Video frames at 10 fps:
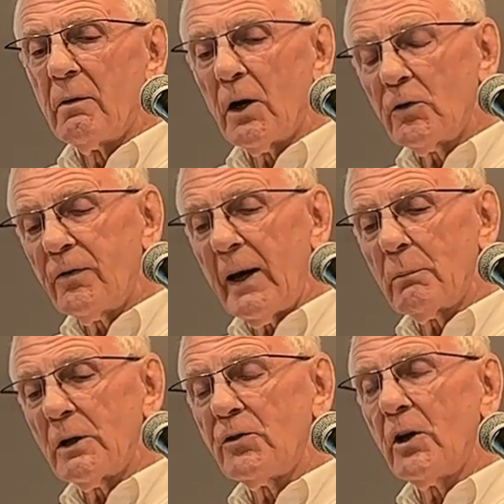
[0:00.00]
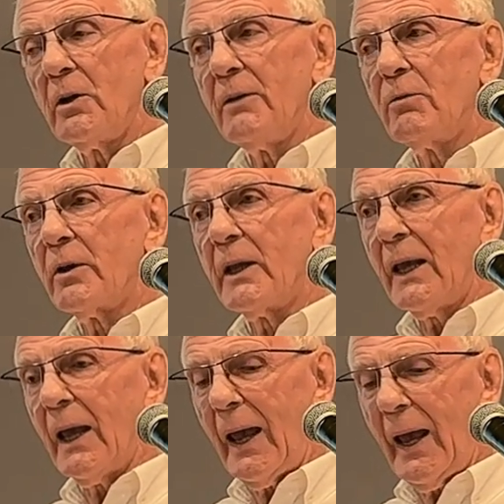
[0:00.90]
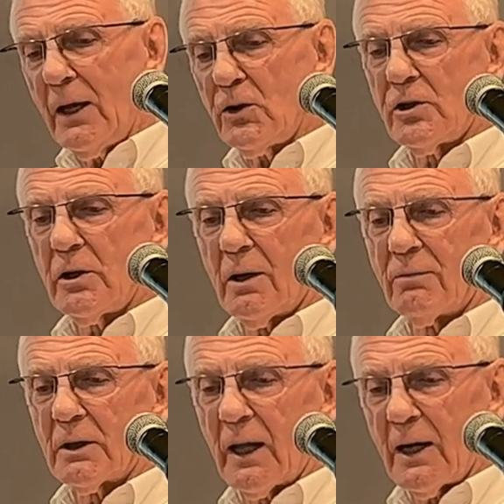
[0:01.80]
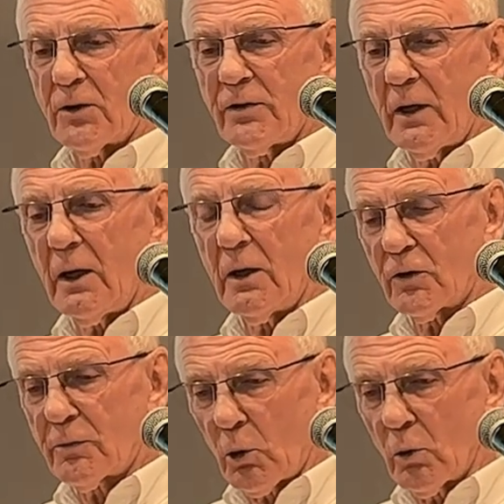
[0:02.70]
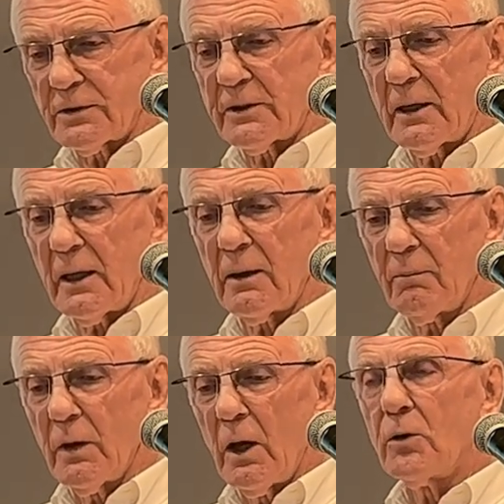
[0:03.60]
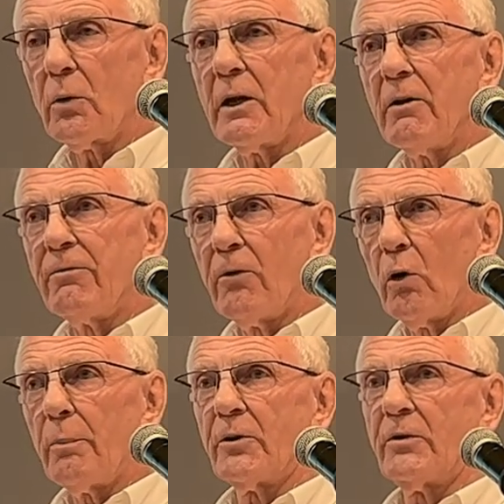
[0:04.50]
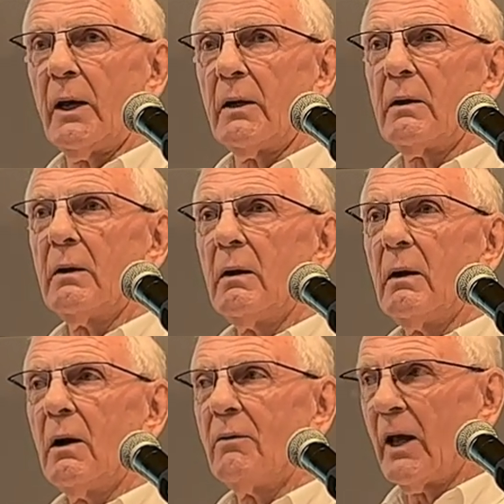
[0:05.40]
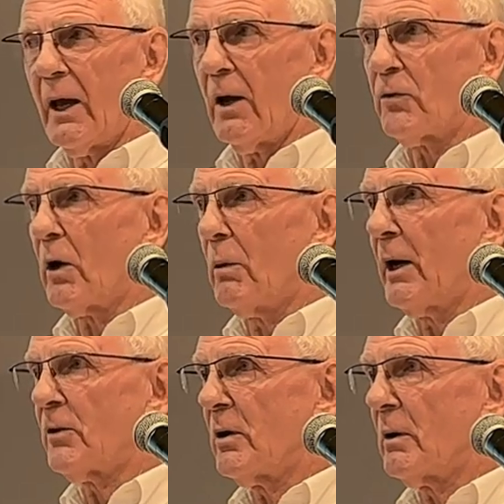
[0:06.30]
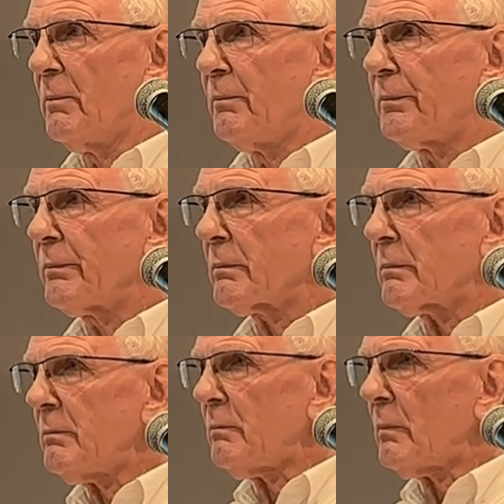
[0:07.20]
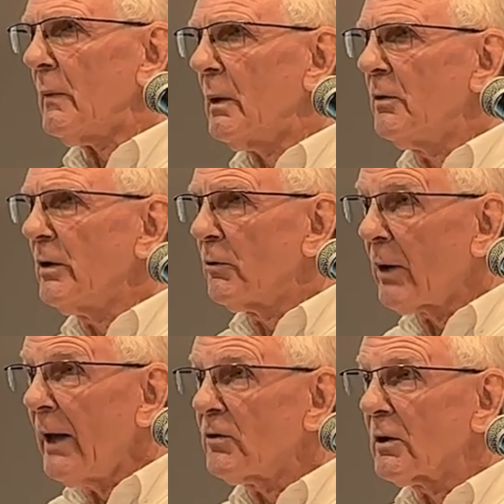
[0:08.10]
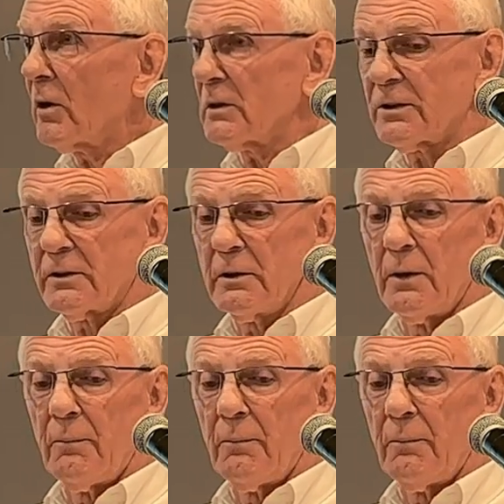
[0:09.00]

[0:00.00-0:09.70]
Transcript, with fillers: Those families who live on the edge of a large city in a sprawl setting, 24% of their household budget is in transit costs.